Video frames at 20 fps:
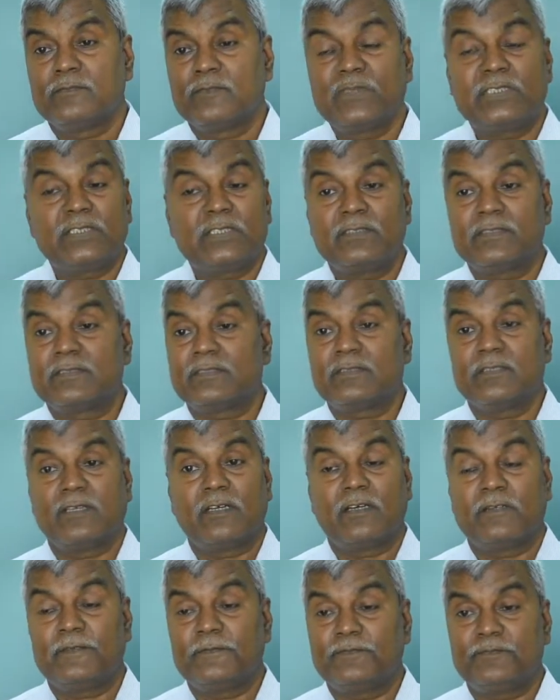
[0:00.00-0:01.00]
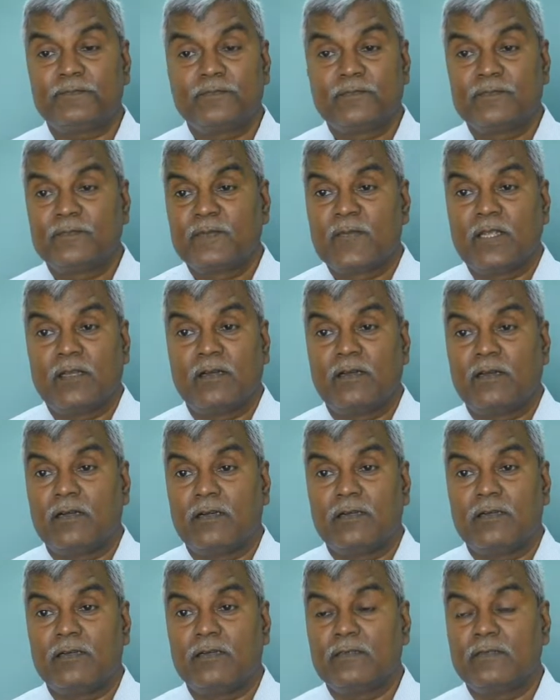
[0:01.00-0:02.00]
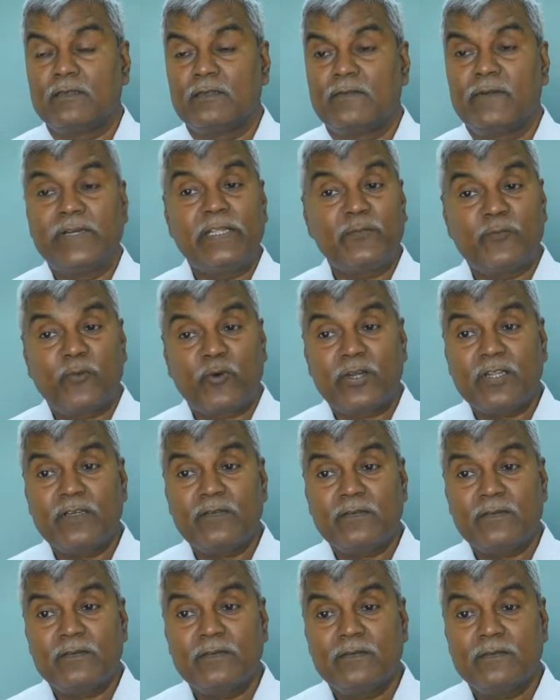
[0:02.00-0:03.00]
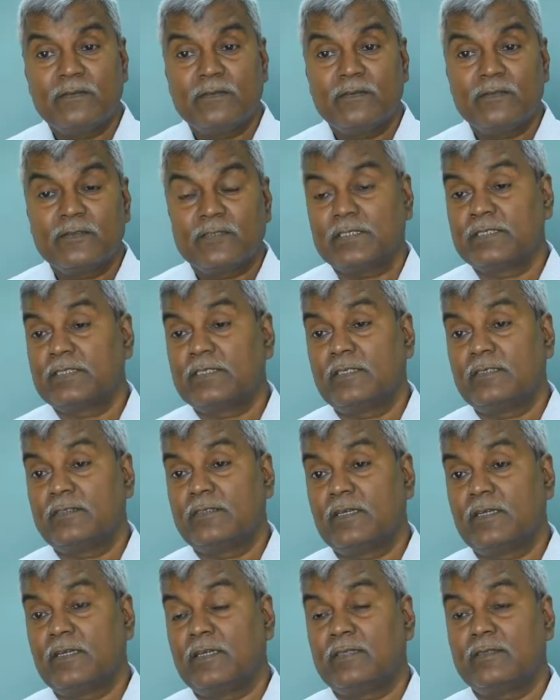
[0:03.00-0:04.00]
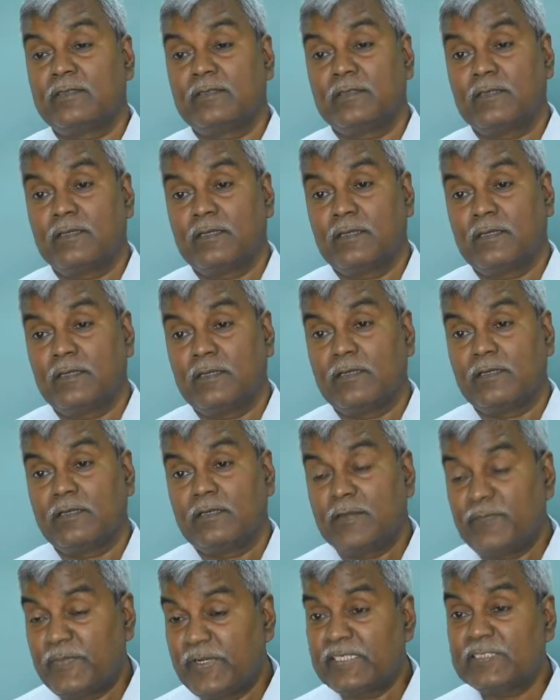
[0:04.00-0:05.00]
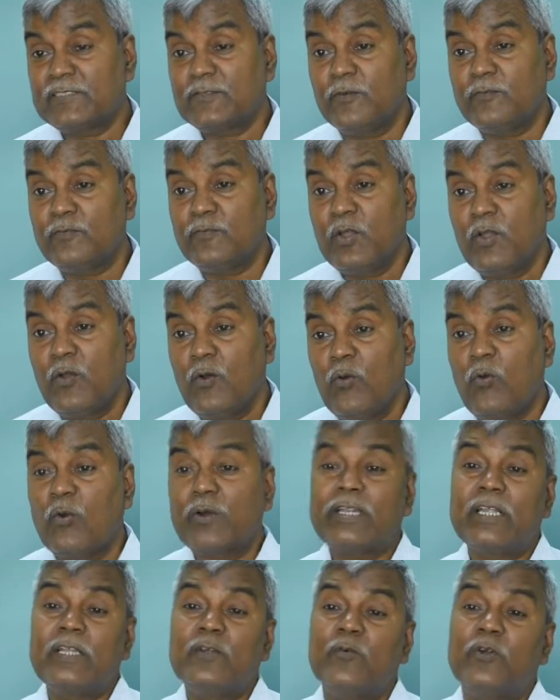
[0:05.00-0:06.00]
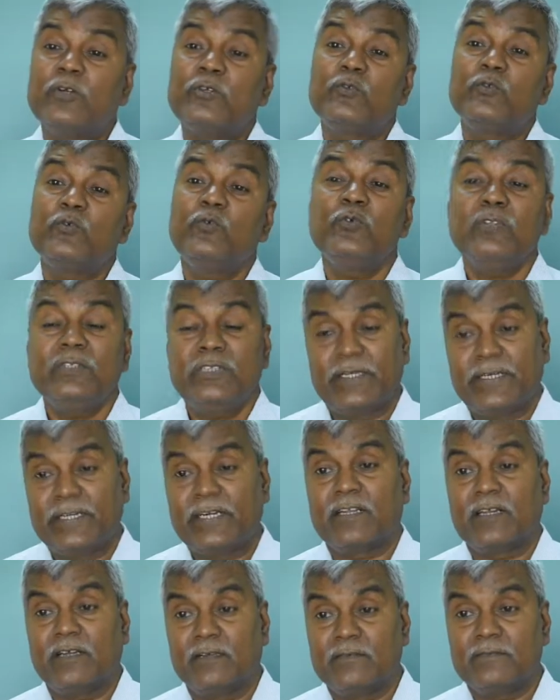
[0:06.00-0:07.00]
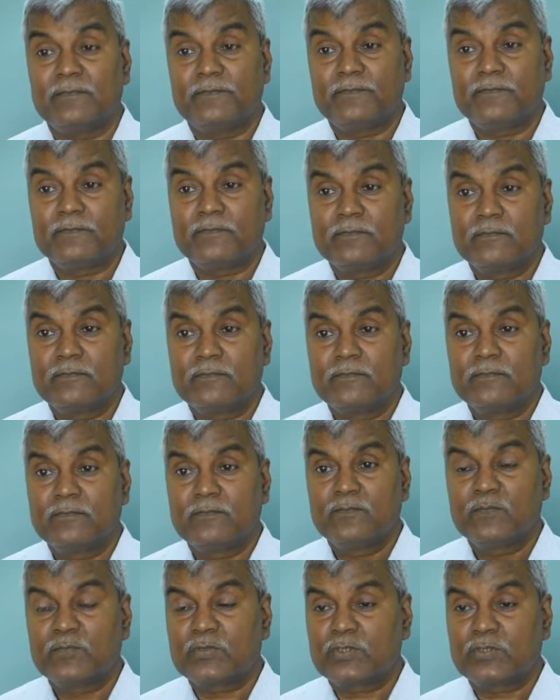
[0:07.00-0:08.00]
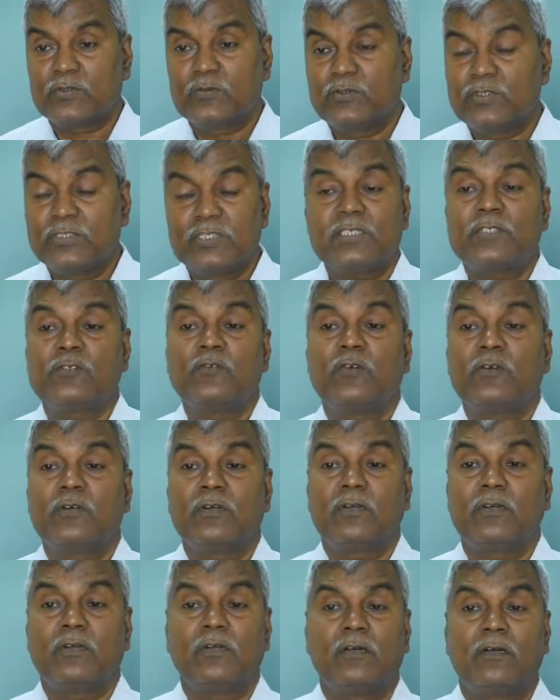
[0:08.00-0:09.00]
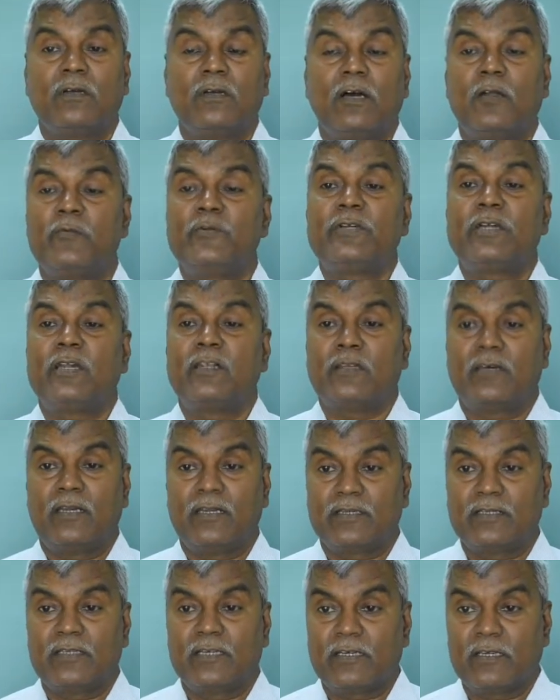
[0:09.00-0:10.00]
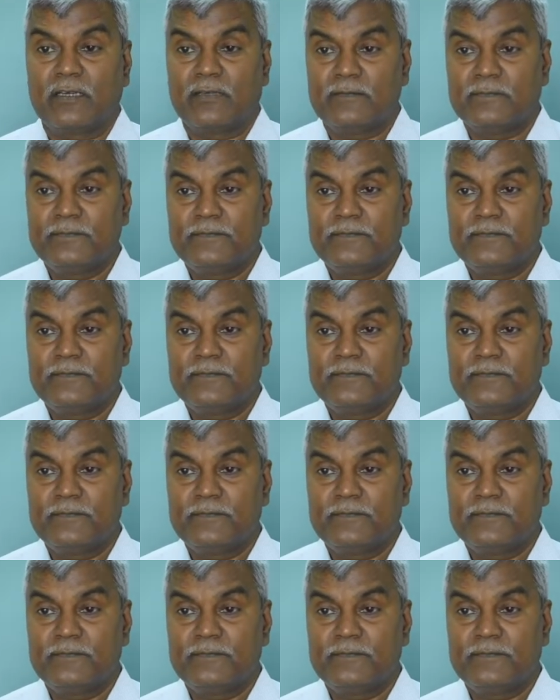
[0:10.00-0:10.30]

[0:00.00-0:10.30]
This is very important. It depends on what I want to do with the data. So we just don't arbitrarily collect data.